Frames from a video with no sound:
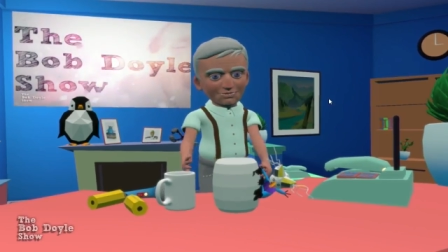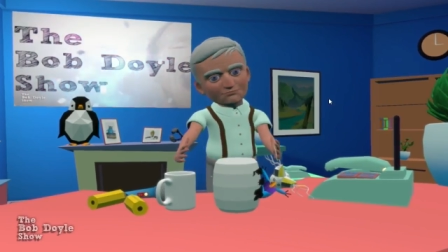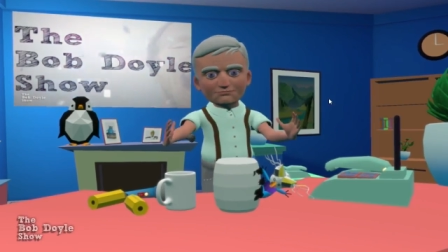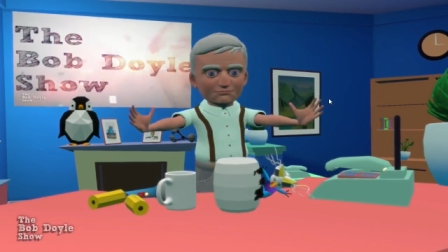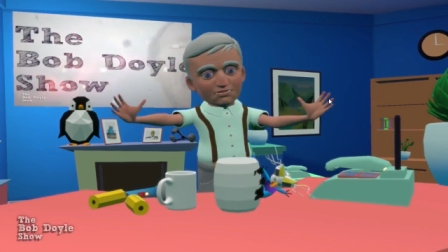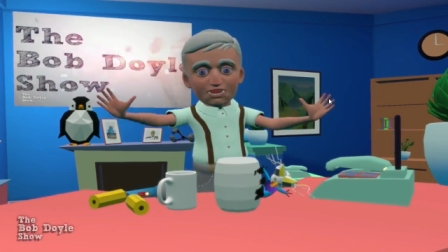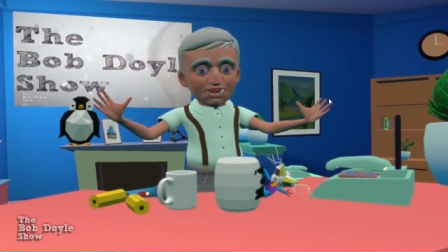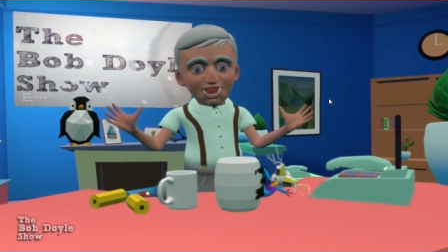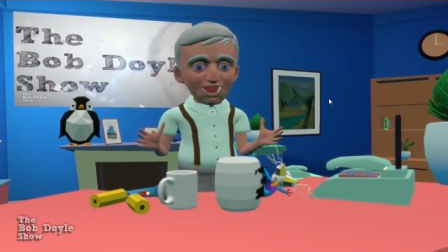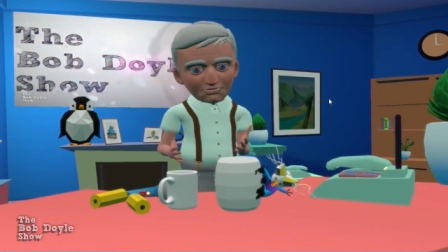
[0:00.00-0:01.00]
Not that it
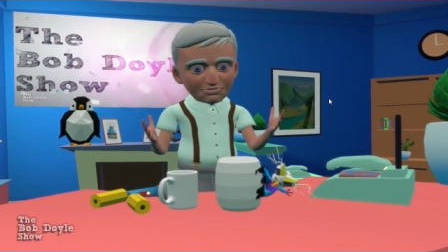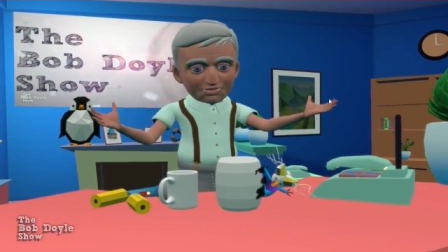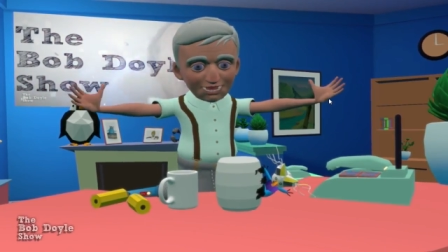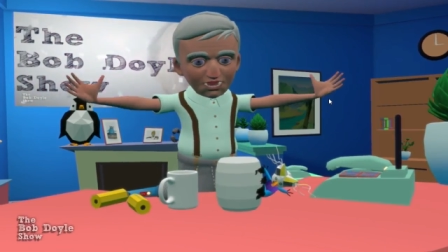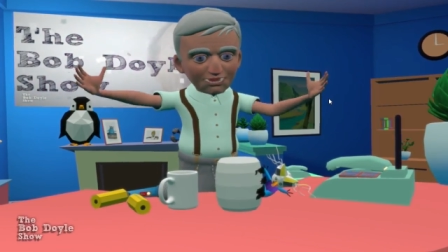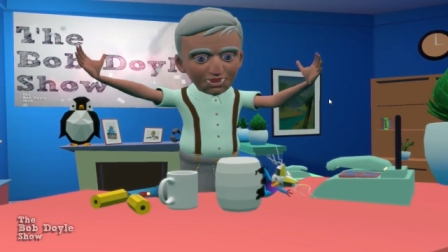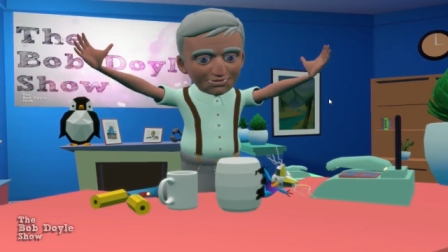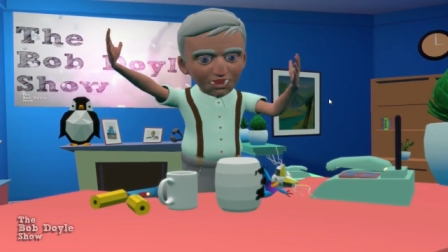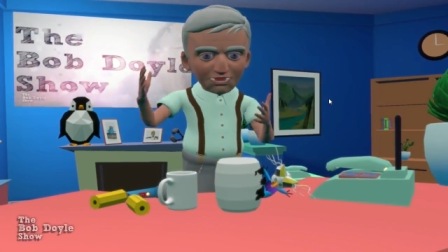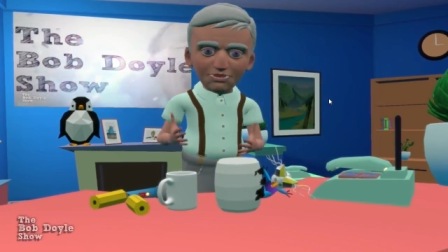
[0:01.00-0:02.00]
is not laborious to
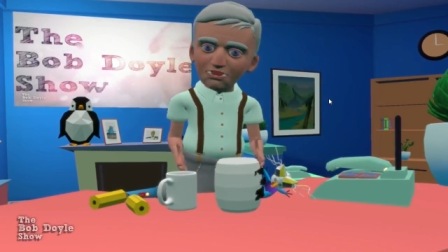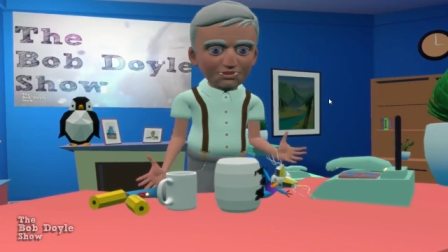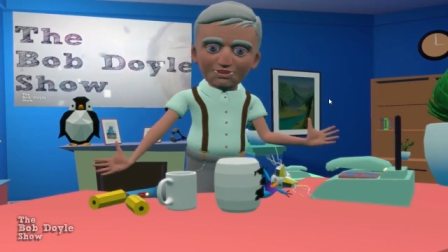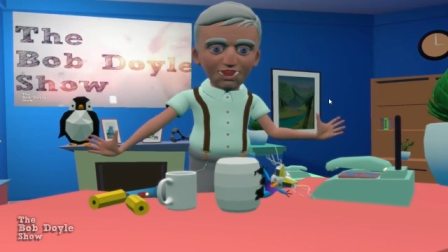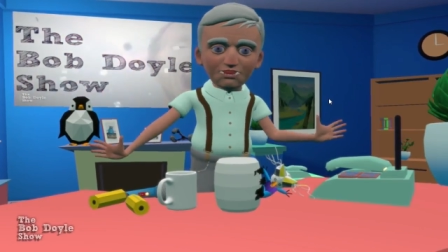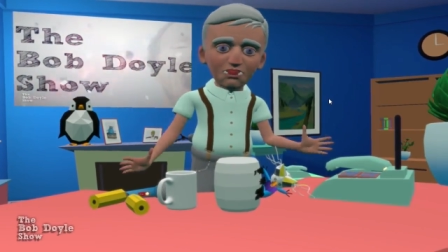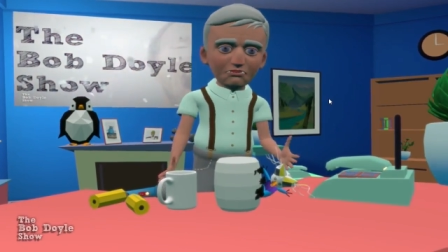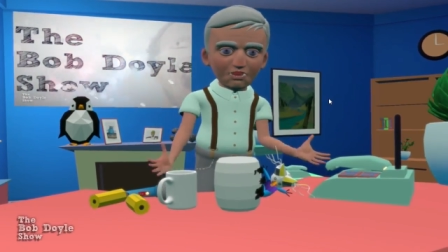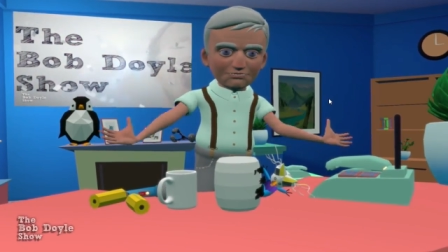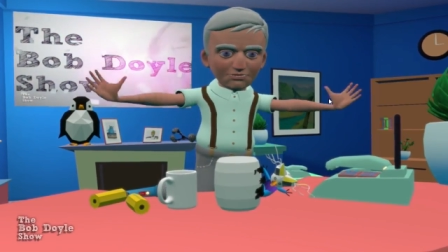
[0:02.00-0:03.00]
talk like this, because
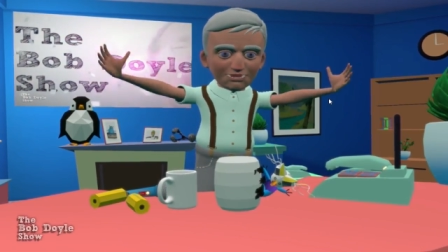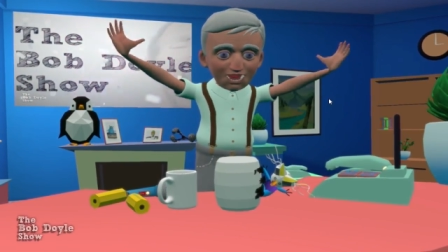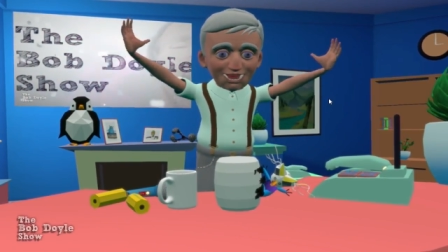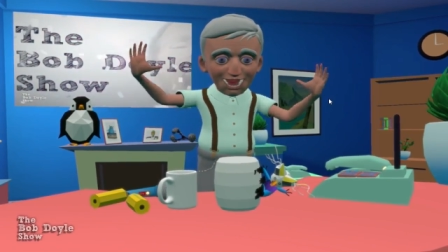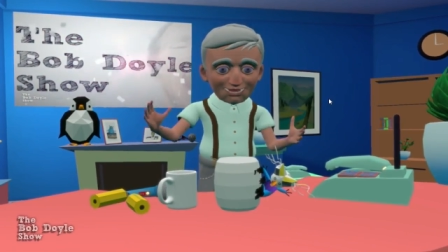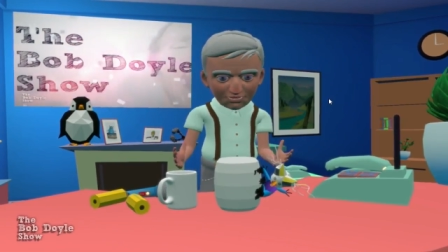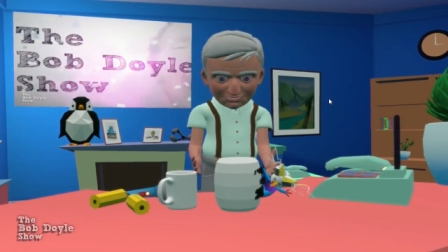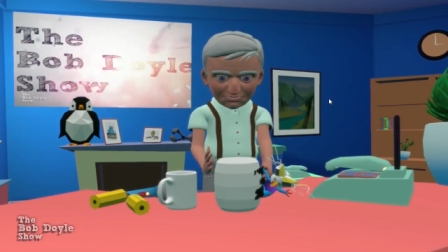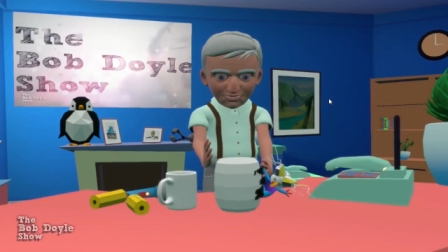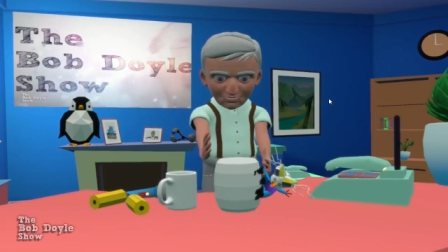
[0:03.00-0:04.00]
it absolutely
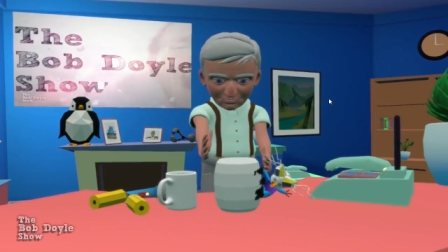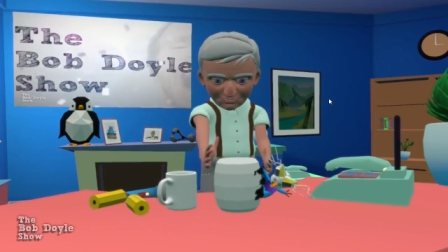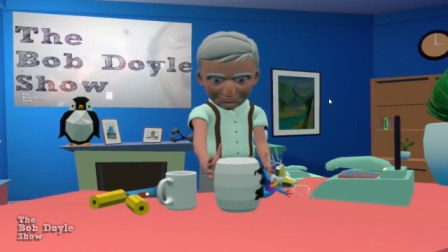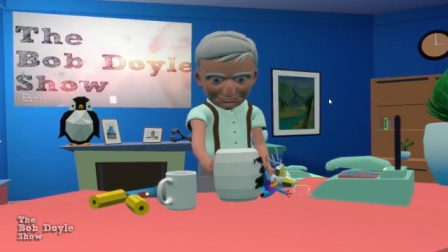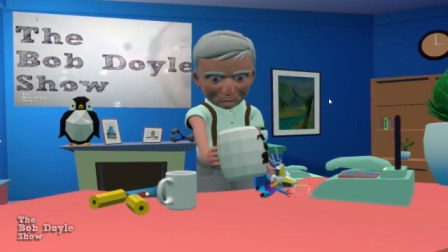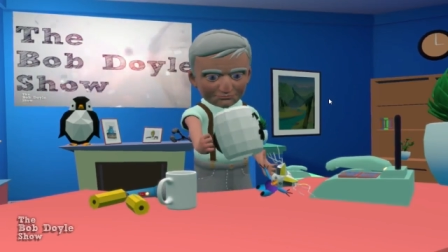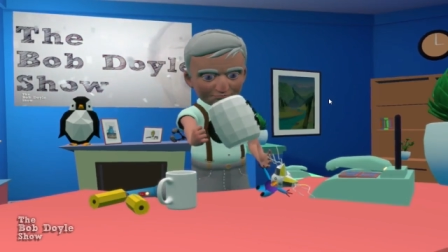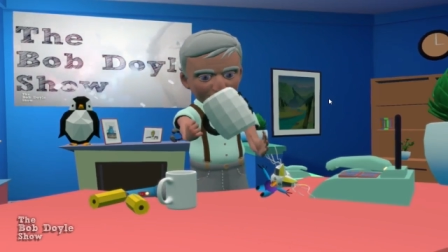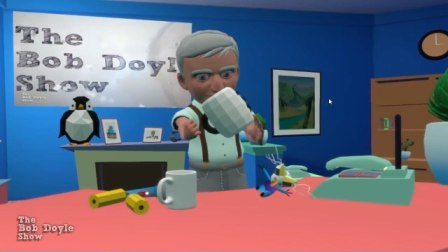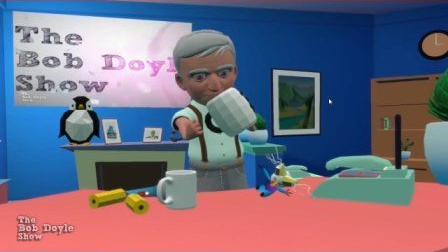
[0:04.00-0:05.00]
is.
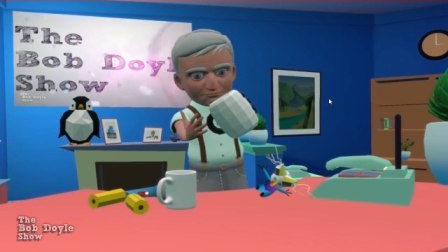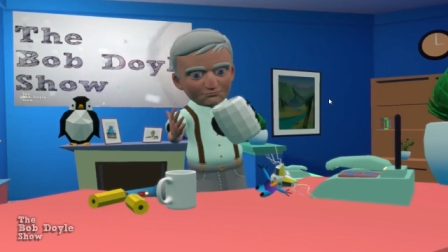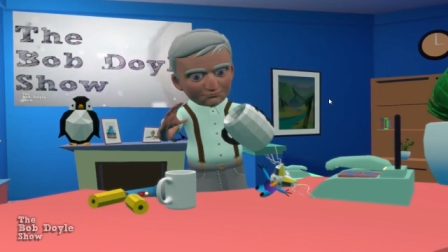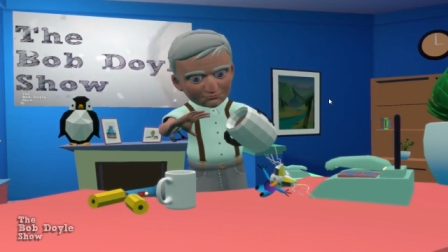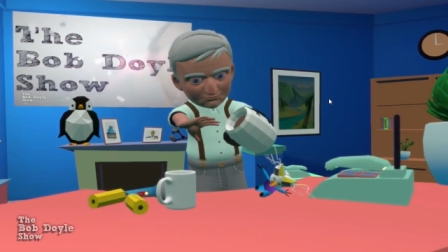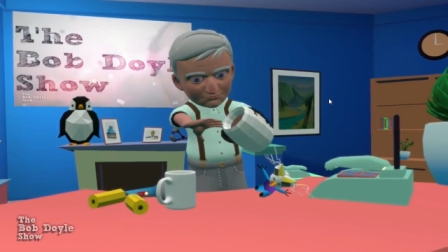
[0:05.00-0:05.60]
Let